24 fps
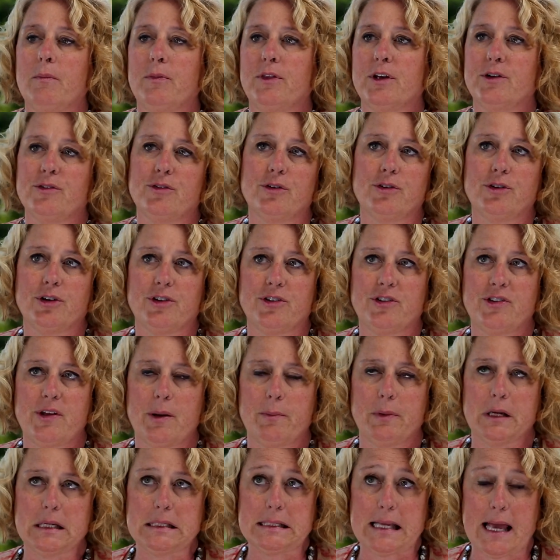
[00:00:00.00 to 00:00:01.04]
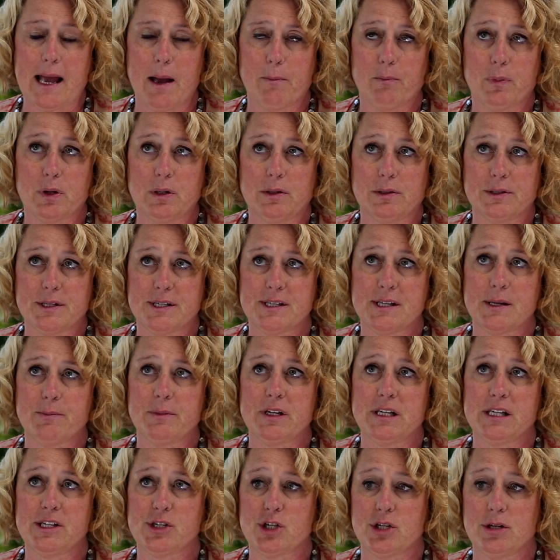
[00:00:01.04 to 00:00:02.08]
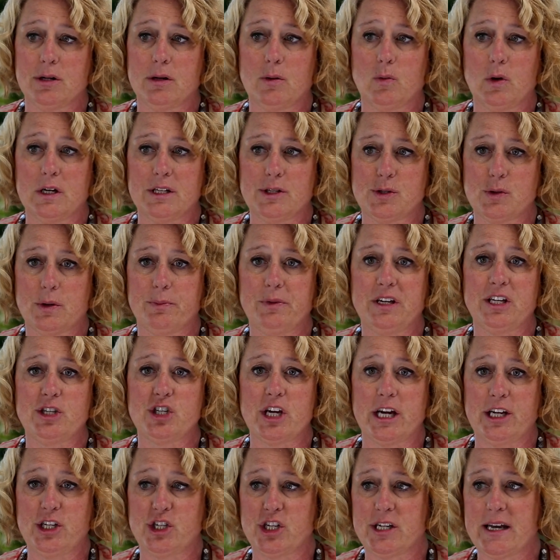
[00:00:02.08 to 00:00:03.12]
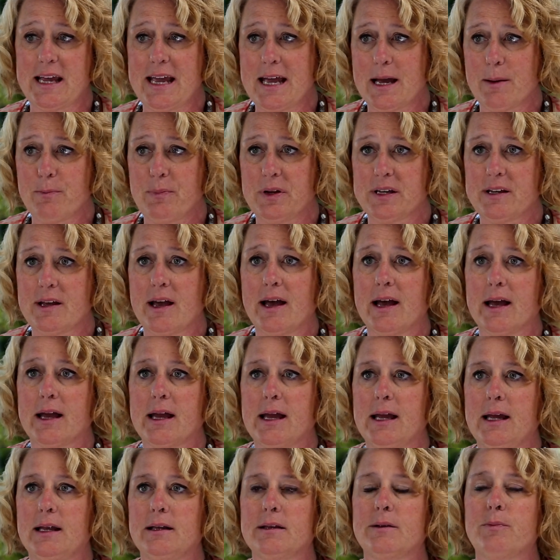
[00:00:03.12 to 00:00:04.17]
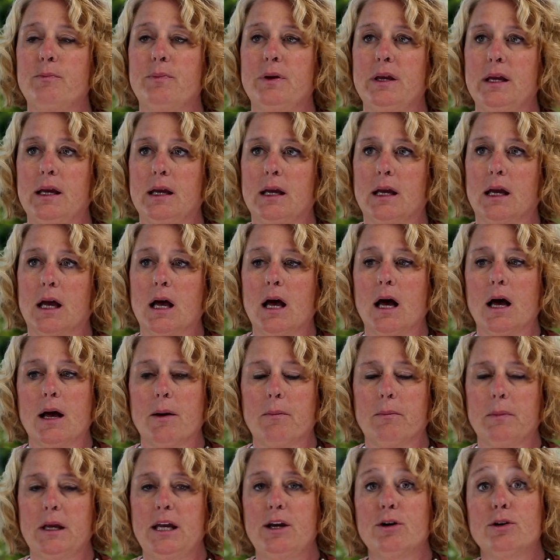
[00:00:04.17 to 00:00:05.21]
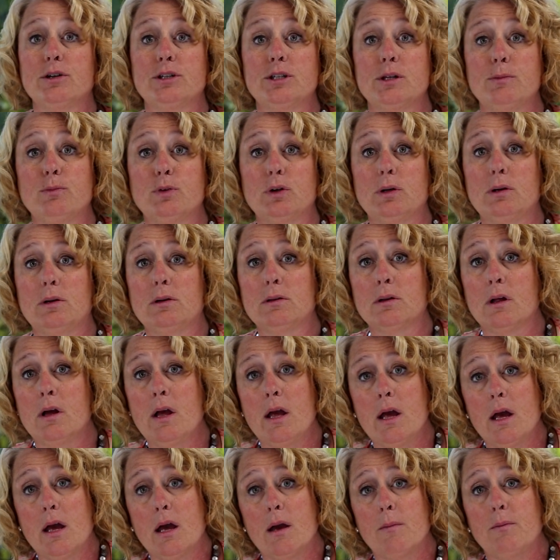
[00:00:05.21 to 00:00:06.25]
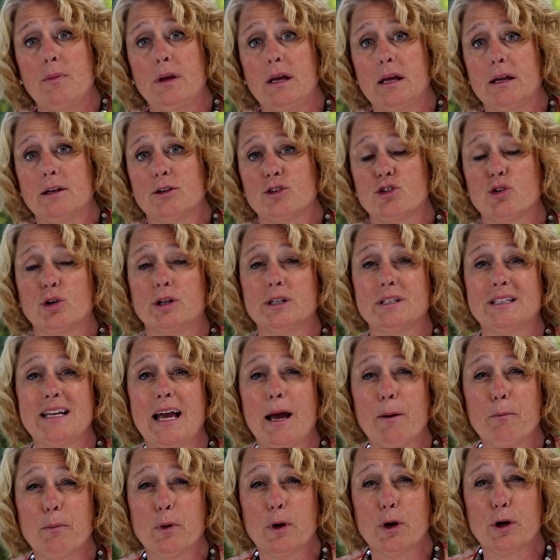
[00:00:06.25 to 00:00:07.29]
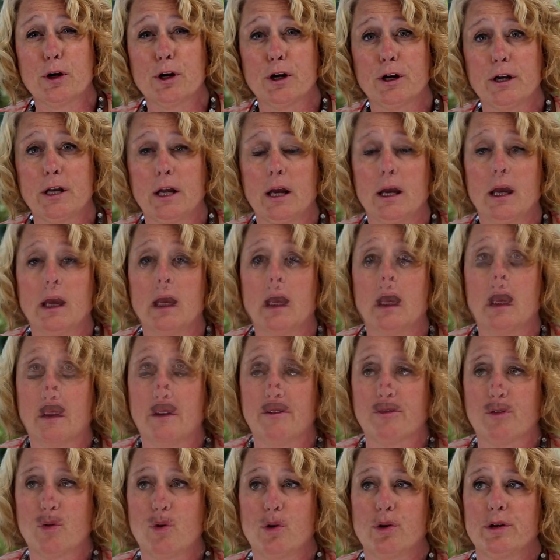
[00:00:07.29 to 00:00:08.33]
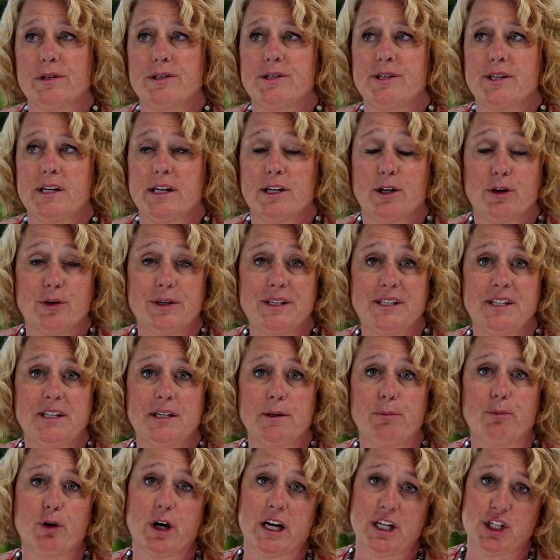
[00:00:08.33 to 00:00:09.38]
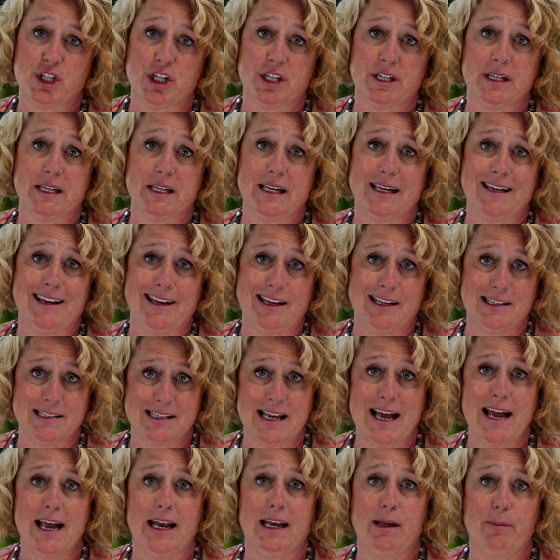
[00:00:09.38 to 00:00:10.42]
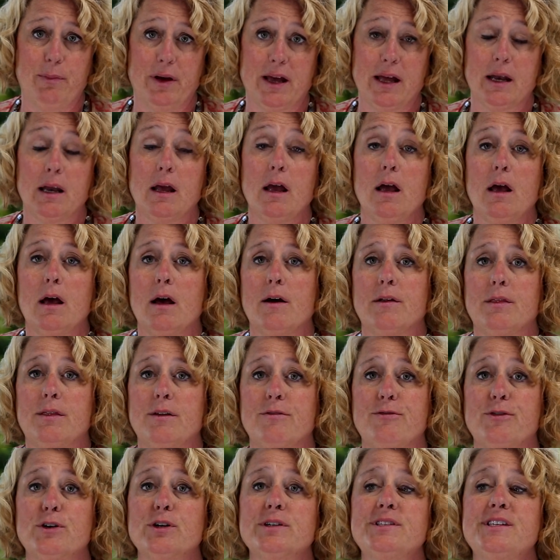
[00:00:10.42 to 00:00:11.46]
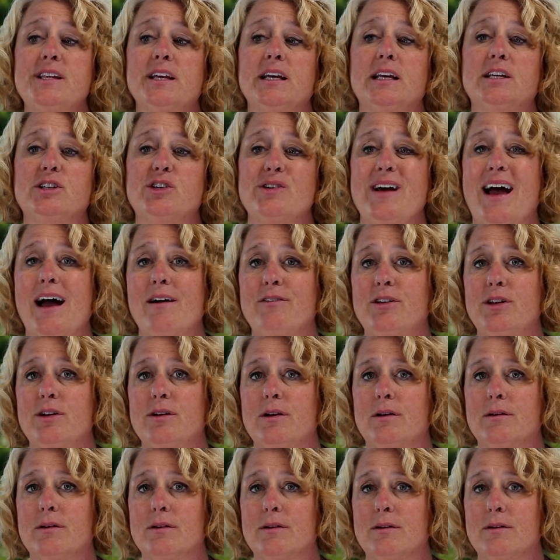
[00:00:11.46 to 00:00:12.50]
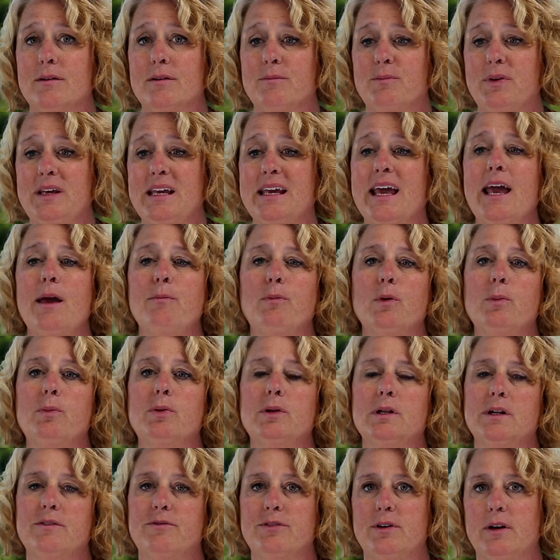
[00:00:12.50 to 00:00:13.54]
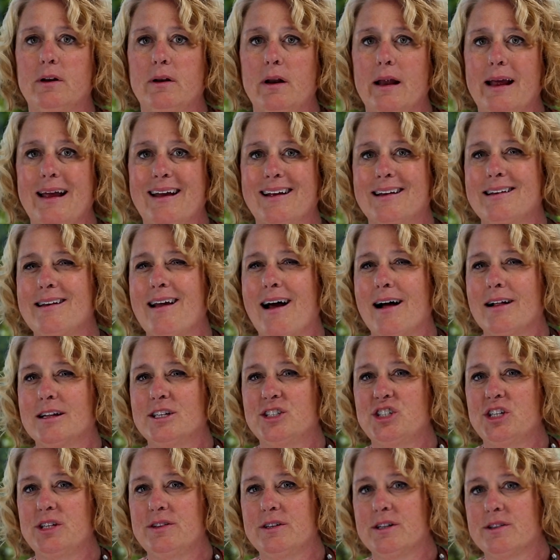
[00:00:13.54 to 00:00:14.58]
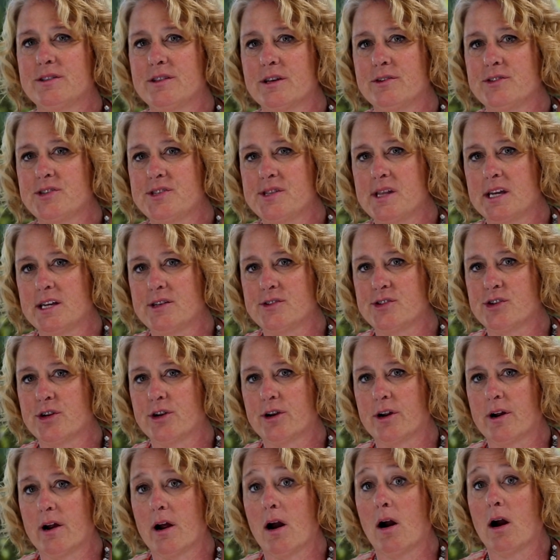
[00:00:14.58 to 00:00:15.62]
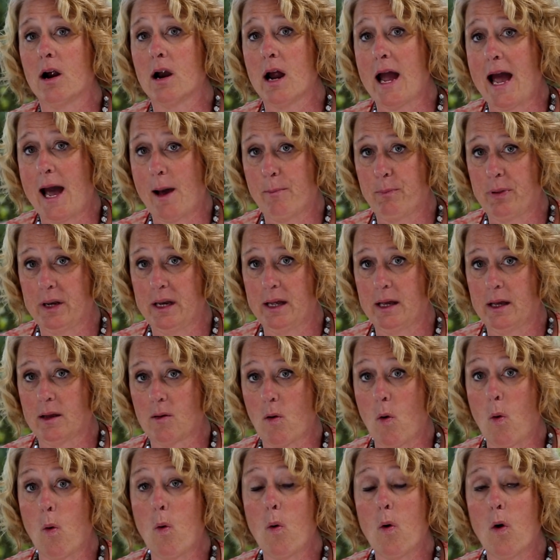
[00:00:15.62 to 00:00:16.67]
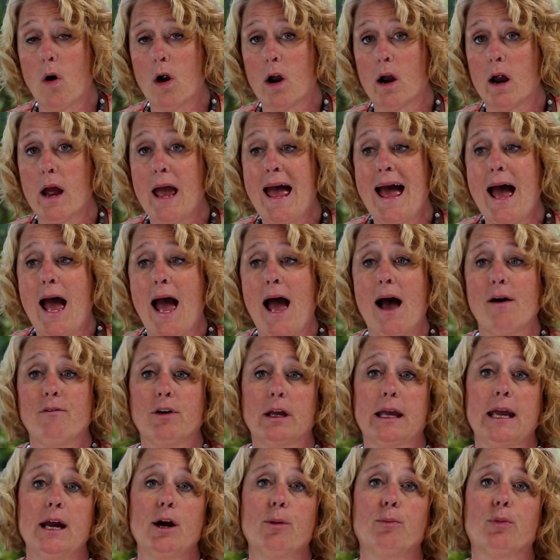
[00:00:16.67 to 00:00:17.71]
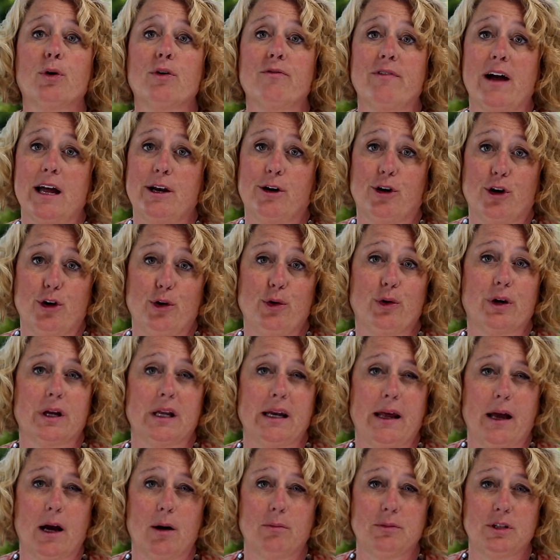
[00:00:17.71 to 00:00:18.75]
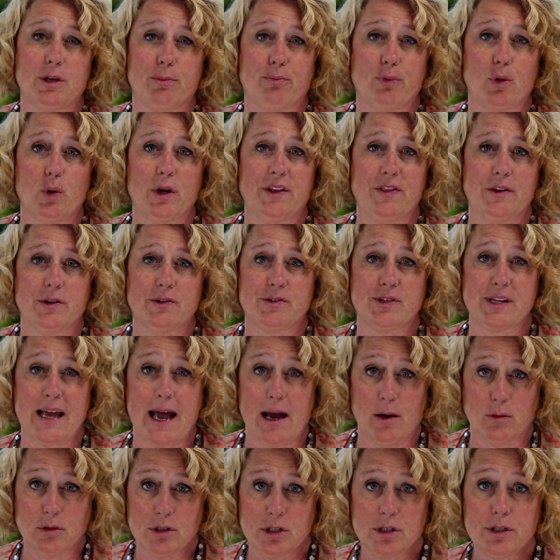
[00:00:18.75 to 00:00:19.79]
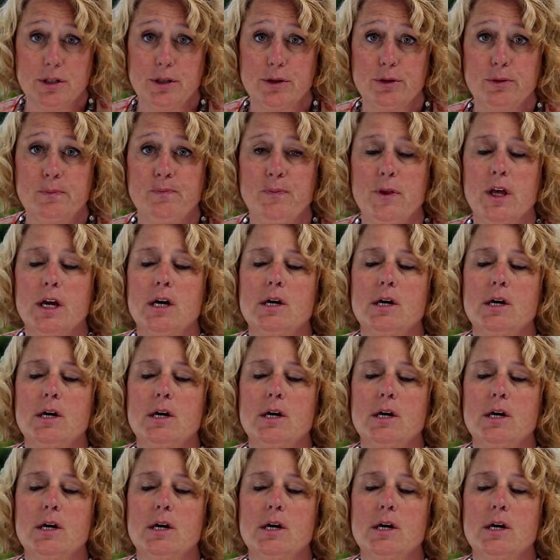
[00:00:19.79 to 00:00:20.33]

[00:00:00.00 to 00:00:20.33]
Those are just some examples. Some additional ones would be change in appetite, being irritable, being short-tempered. Of course, increased depression and anxiety. But the first thing is you have to be capable of acknowledging that those things are happening, or have a care provider who can help to point those out to you.